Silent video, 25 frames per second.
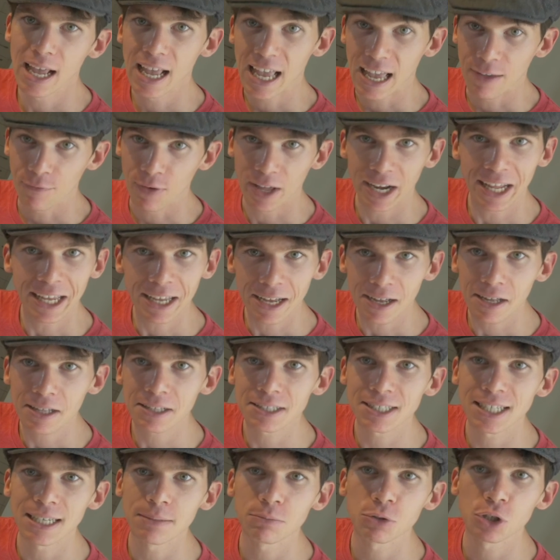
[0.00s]
If any
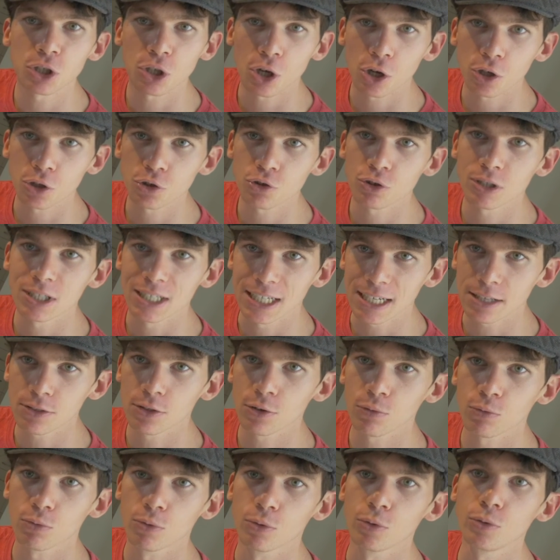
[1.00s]
card seems to contradict
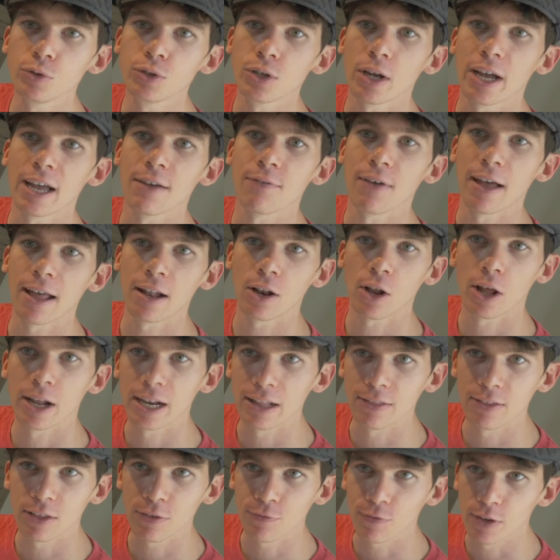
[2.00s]
the rules I have outlined
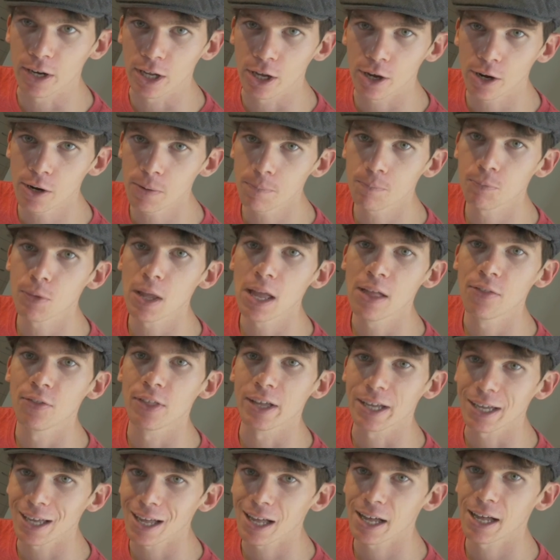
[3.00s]
in this video,
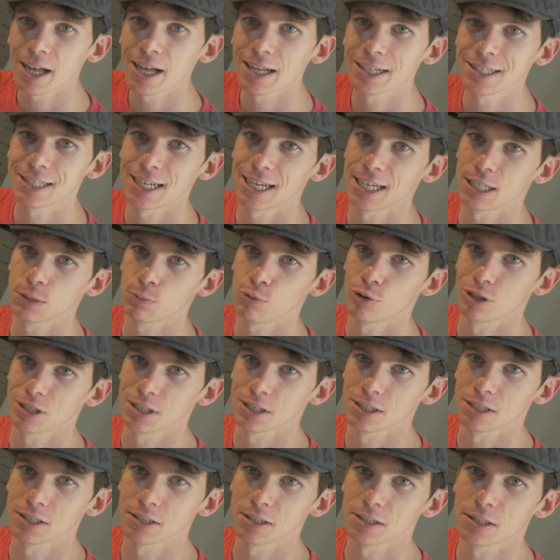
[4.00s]
the card takes
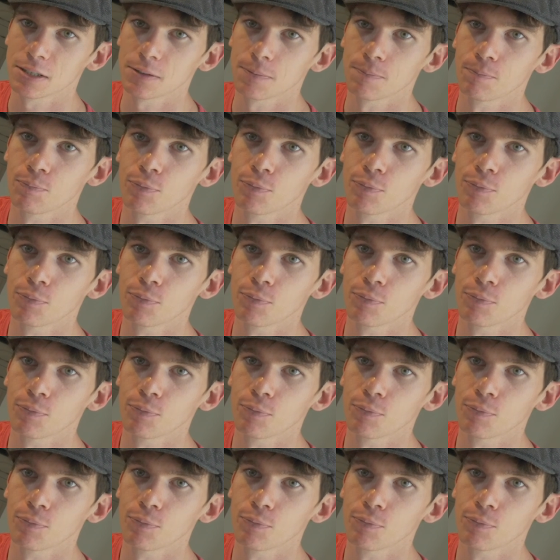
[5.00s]
precedence.